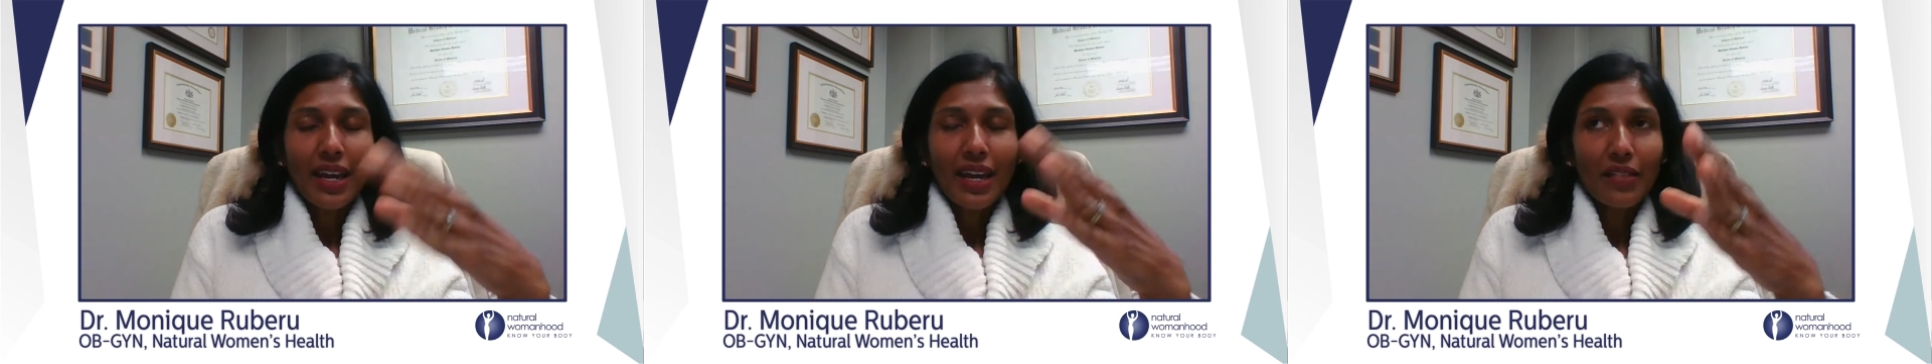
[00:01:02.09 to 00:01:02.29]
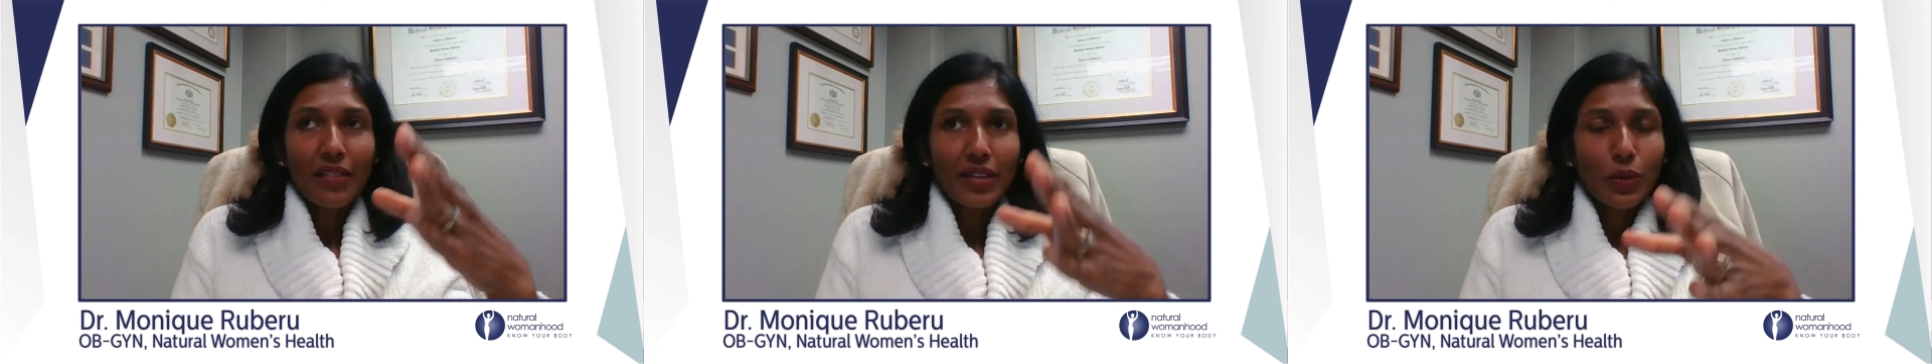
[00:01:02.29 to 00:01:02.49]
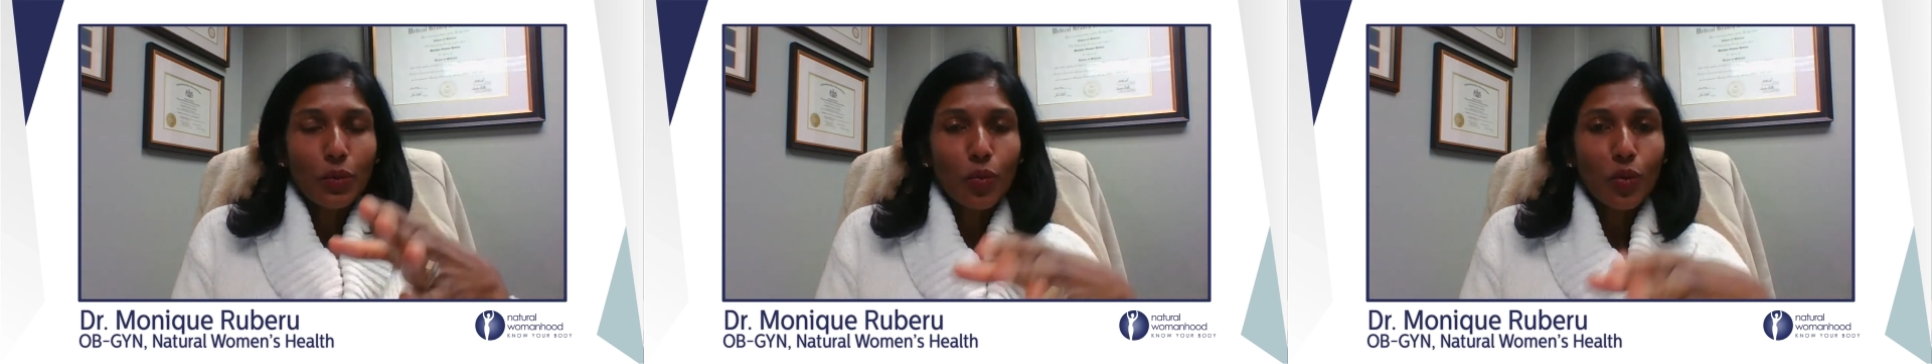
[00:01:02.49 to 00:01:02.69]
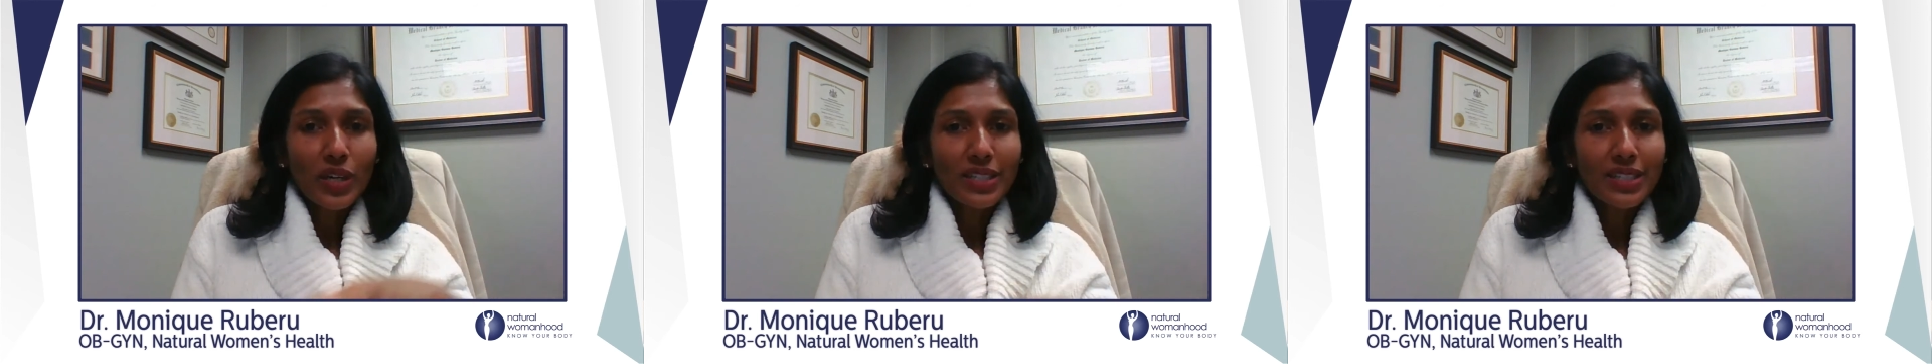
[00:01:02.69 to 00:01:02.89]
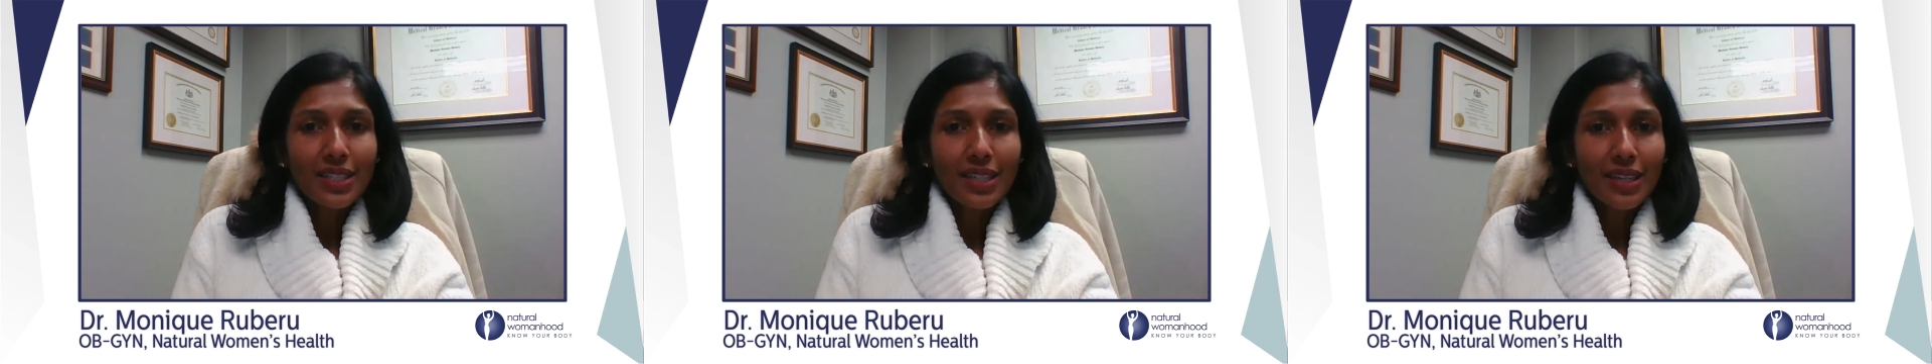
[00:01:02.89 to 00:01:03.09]
And then
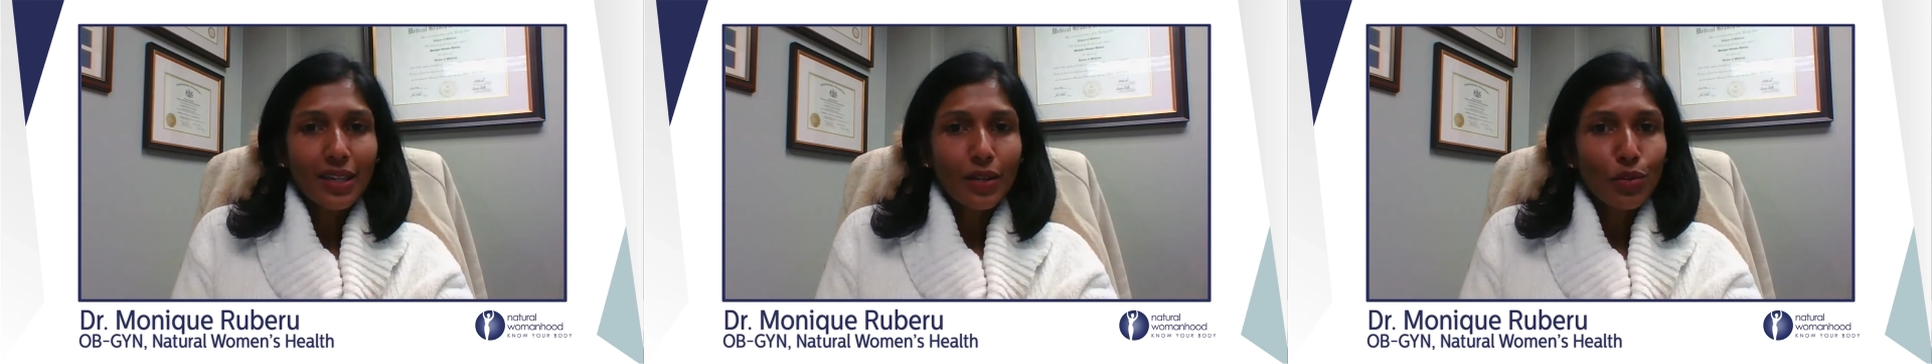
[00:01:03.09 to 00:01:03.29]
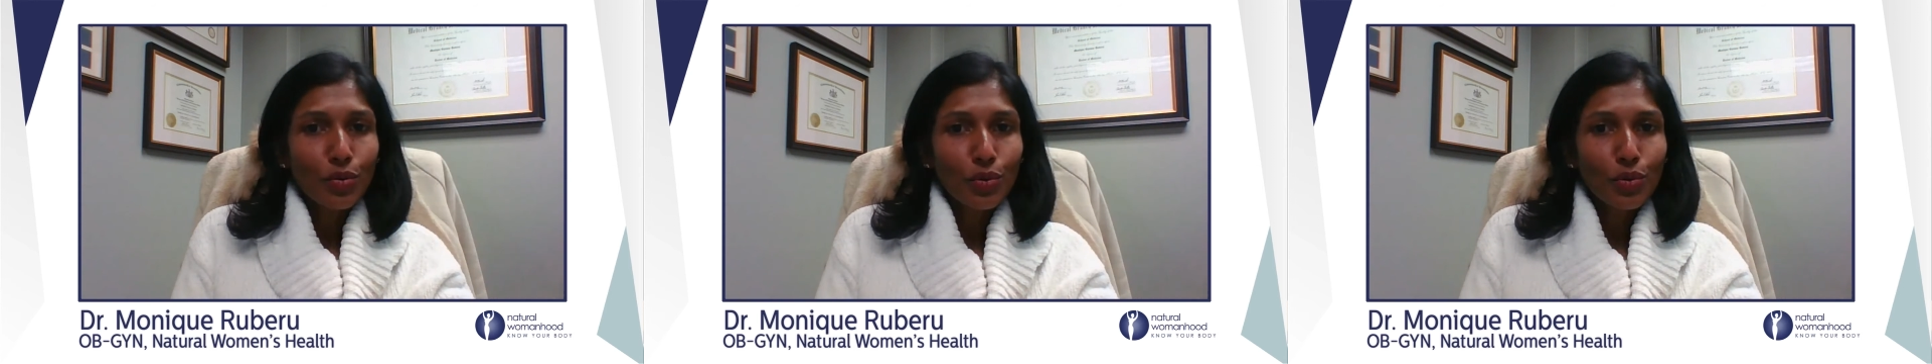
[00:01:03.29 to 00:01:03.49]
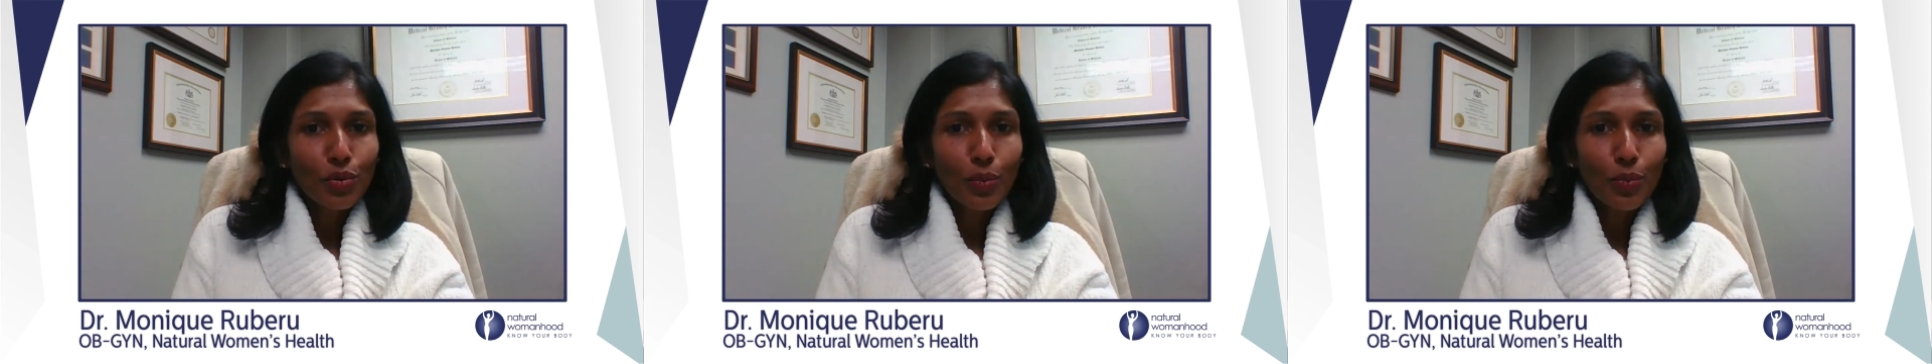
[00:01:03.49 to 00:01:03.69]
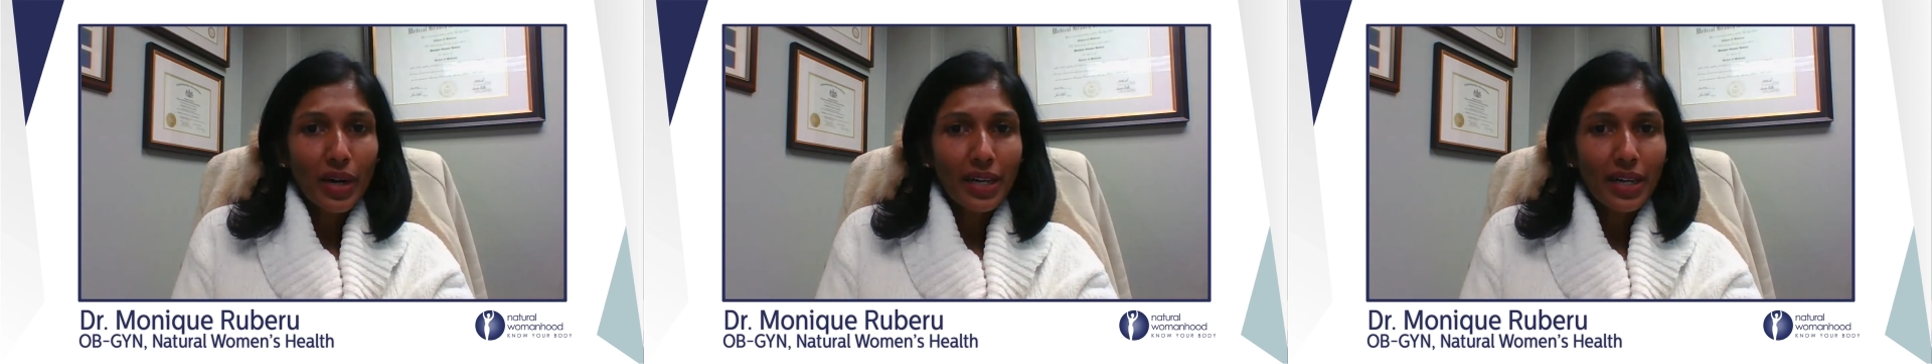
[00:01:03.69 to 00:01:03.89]
once they get through the